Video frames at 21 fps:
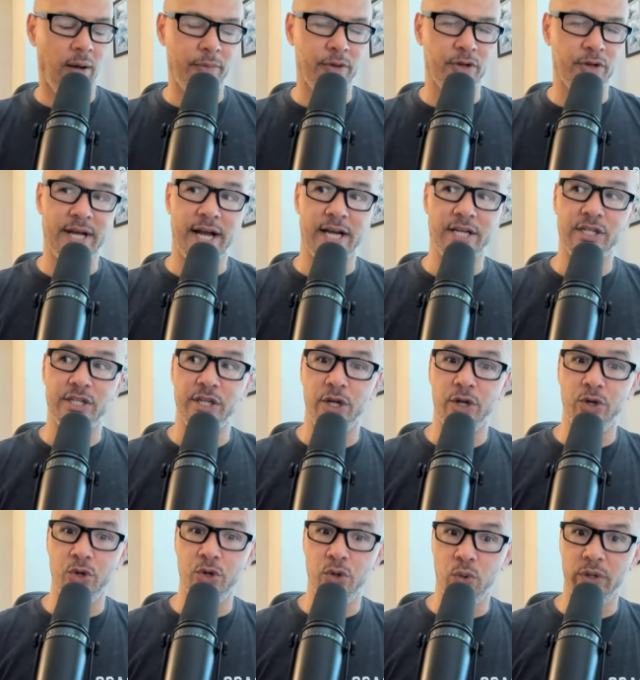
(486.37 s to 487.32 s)
There's actually
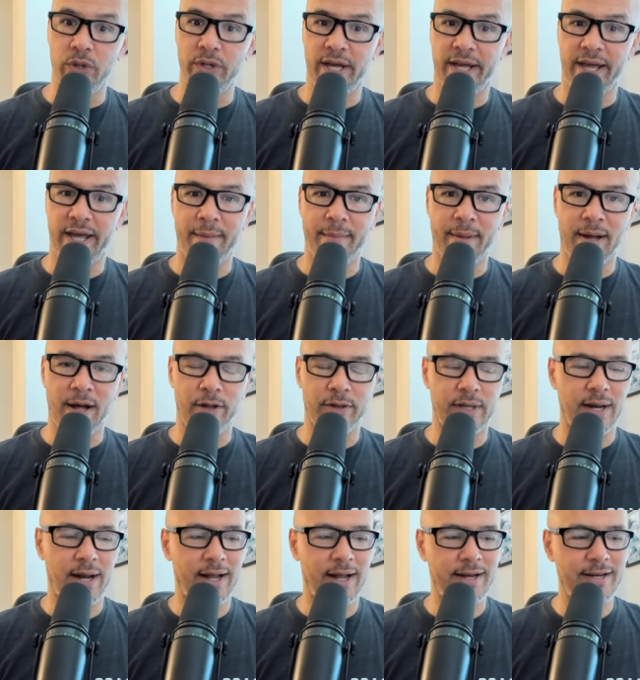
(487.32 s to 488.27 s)
a new one that came out
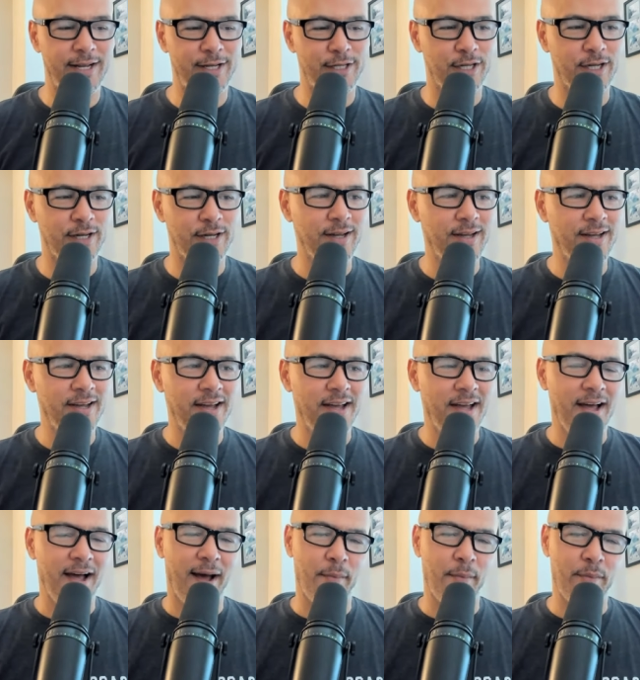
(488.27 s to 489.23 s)
that I've
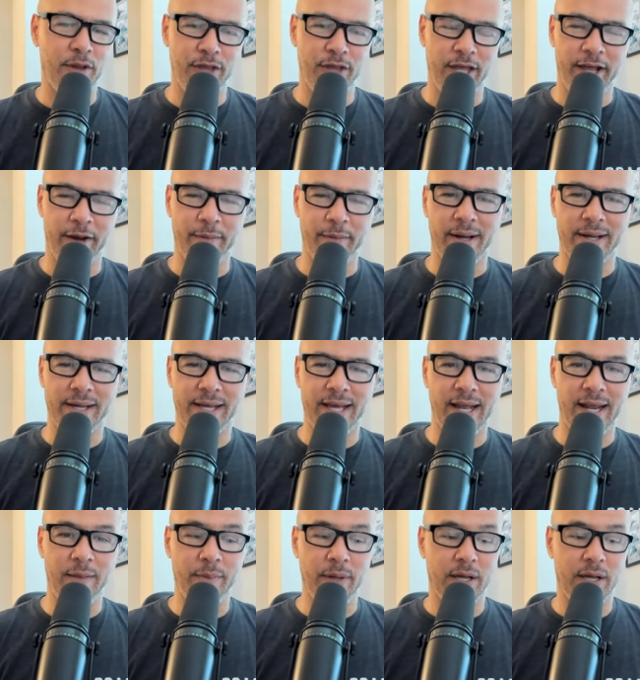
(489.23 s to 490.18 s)
been thinking about
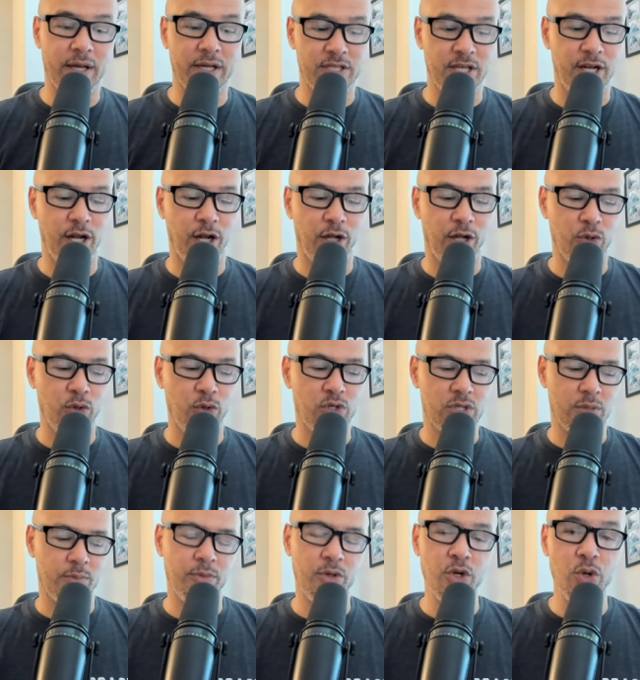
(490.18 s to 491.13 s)
getting because it
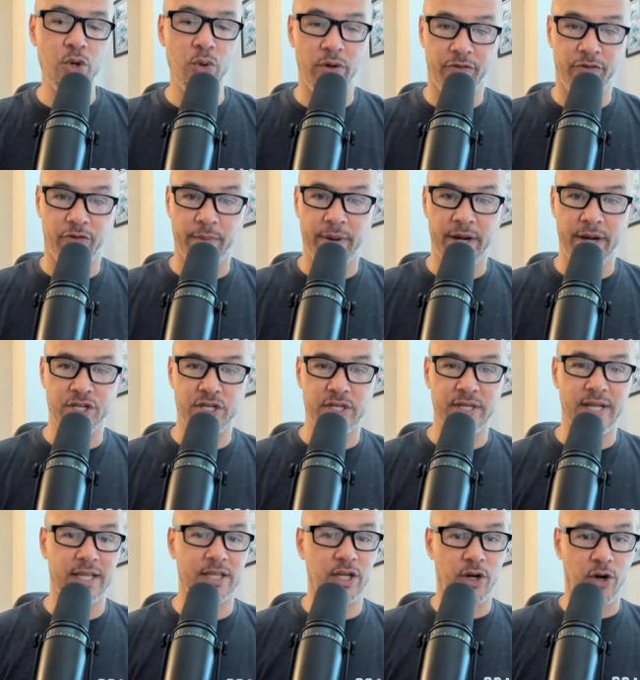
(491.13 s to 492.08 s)
includes some new
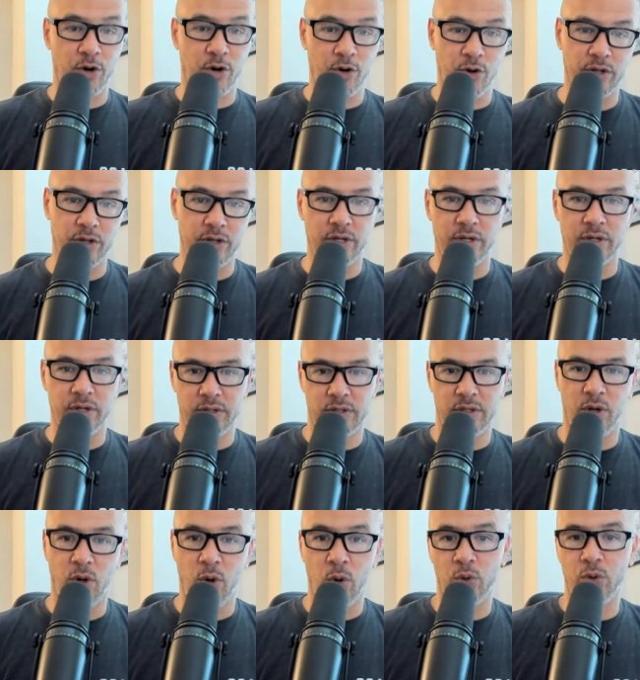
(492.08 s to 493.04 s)
information that
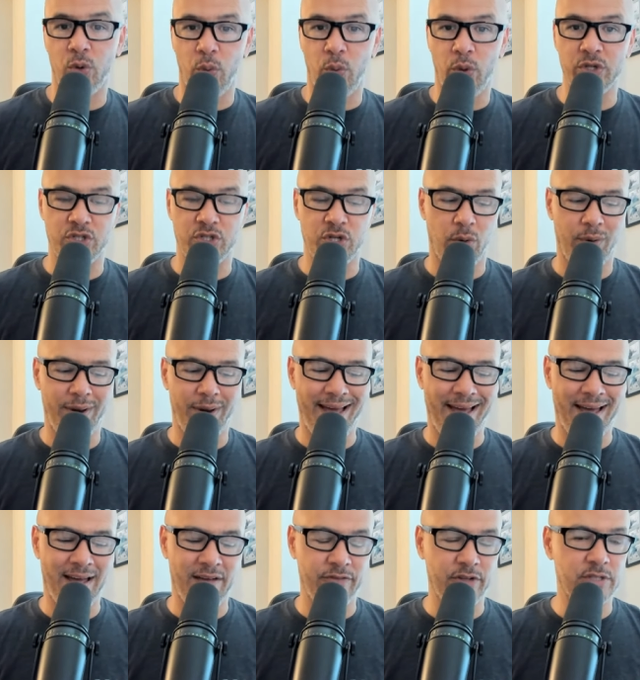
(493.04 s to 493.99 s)
the older ones don't
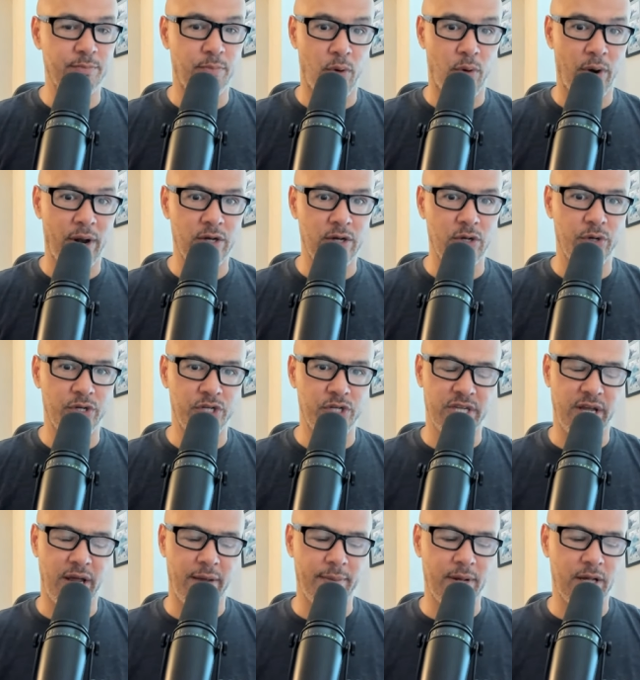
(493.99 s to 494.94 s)
have. It's brand new. It
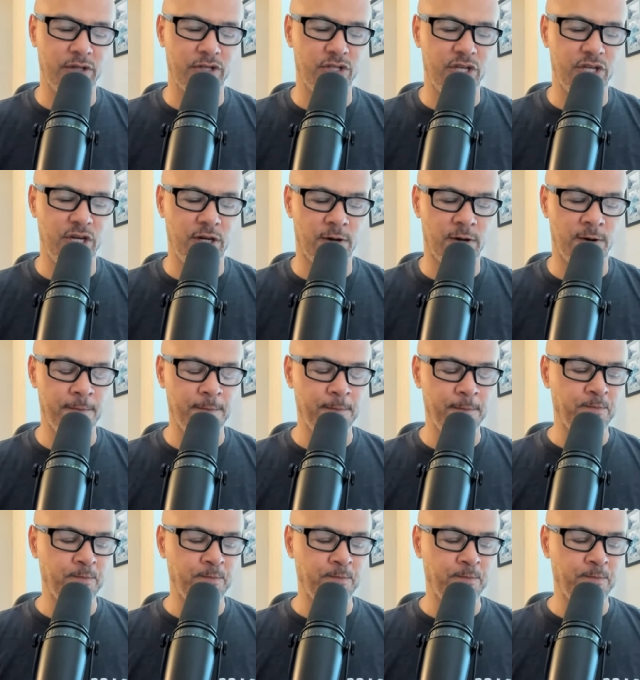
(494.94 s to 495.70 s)
just came out this year.